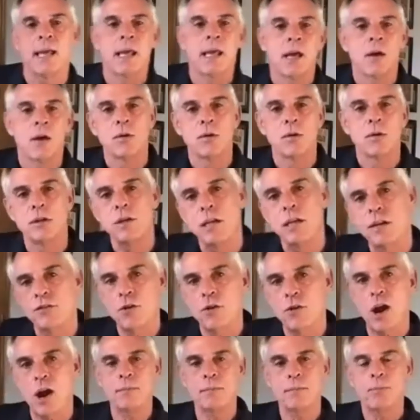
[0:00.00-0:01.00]
If you're
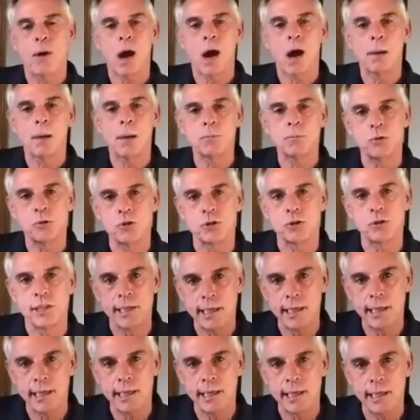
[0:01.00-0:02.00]
having problems with your
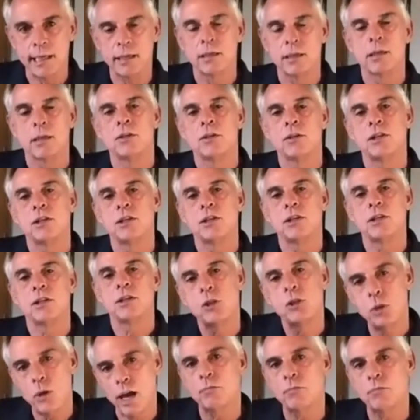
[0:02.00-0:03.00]
teen, did you
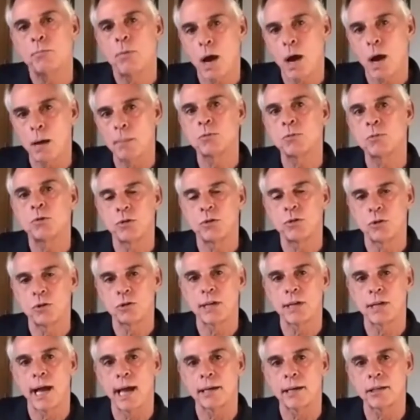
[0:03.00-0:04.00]
have problems with your
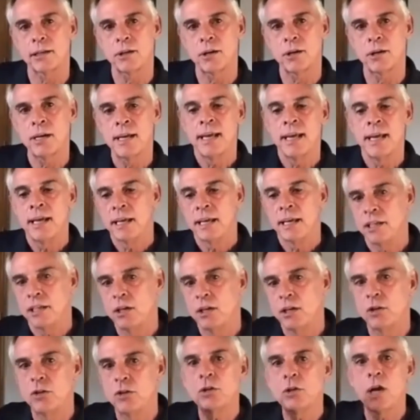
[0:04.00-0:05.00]
toddler? You
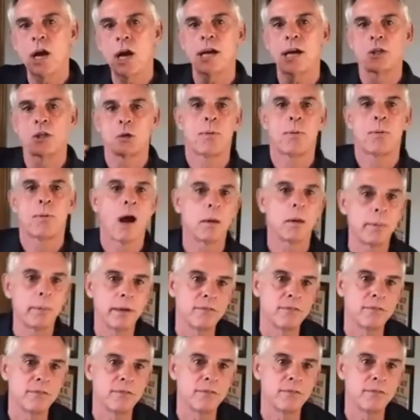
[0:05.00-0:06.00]
know, you guys are probably
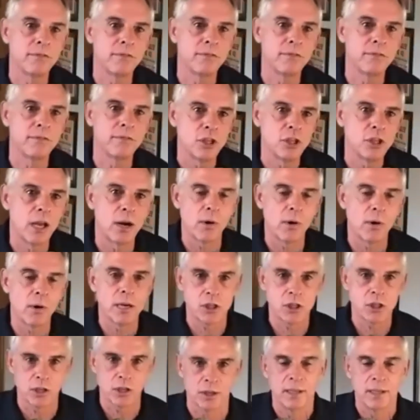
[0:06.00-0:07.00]
of the generation
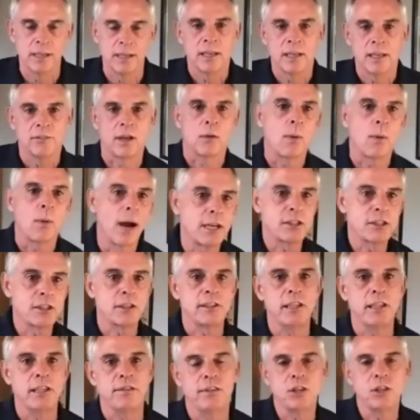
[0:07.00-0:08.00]
that watched the
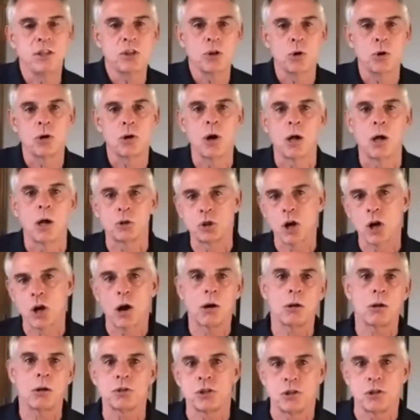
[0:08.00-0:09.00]
TV show called
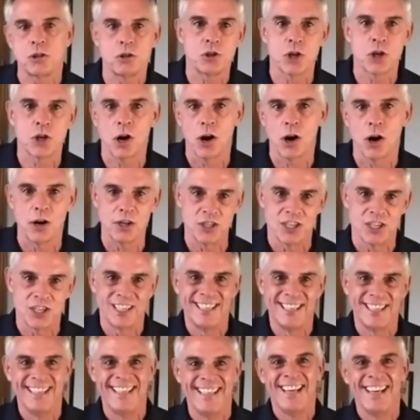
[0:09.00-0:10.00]
Charles in Charge.
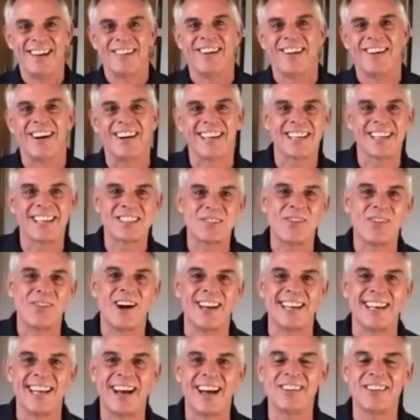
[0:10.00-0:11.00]
Well, guess what?
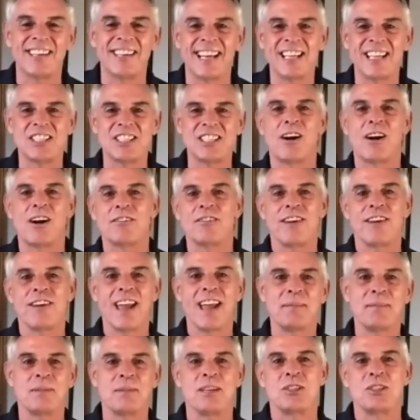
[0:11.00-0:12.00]
Nowadays, there are
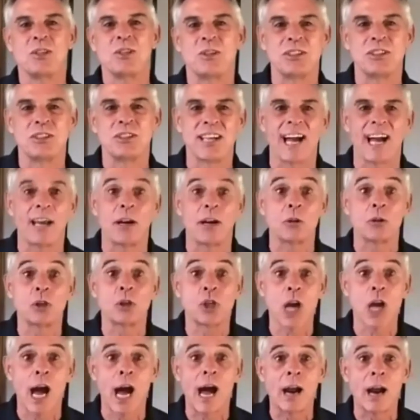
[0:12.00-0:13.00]
families you could title
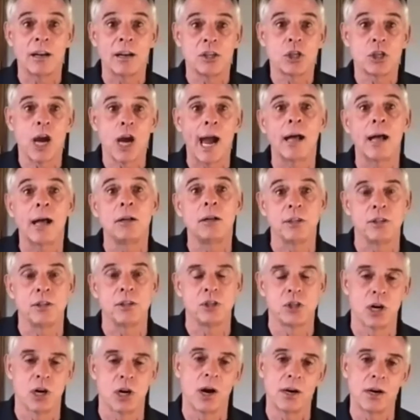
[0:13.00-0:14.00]
Child in
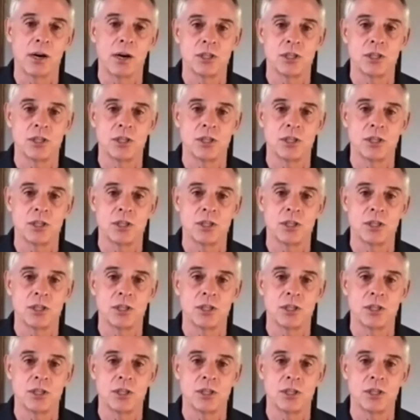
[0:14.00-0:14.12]
Charge.